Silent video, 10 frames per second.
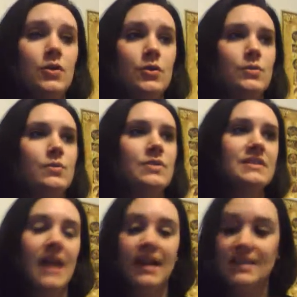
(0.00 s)
who
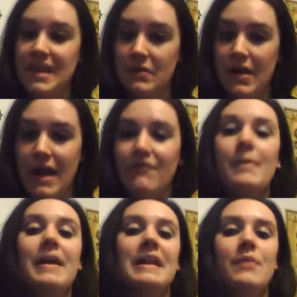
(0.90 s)
does not take crap
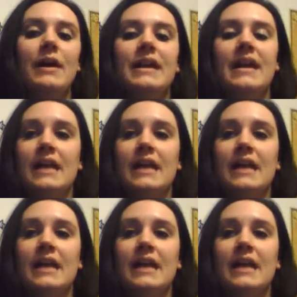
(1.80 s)
from anybody